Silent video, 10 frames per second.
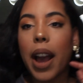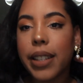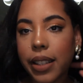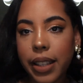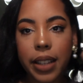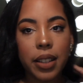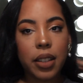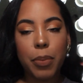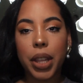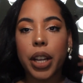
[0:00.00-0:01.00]
I did
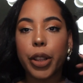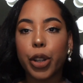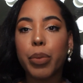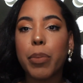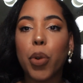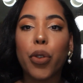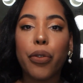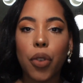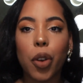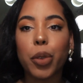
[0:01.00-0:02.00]
something a little bit more
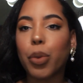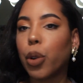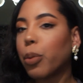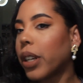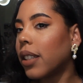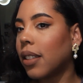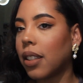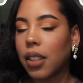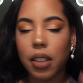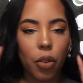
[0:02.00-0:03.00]
fall appropriate
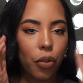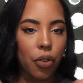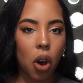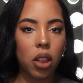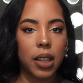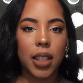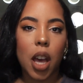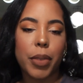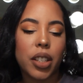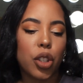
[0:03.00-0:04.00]
since fall is
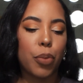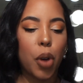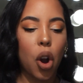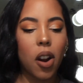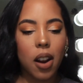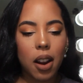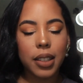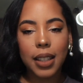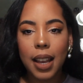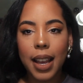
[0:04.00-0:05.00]
coming into party.
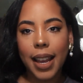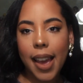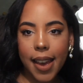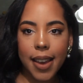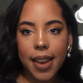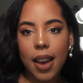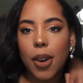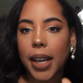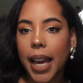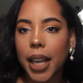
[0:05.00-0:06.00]

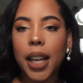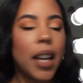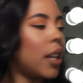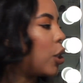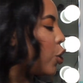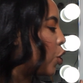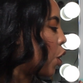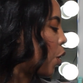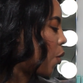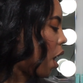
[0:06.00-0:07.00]
Okay,
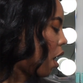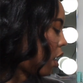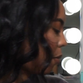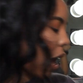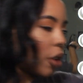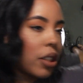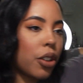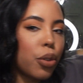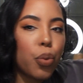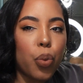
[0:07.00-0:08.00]
so I'll tell
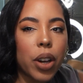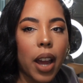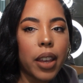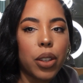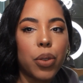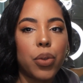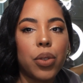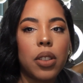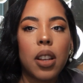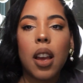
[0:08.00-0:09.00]
you what I
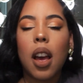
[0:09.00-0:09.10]
used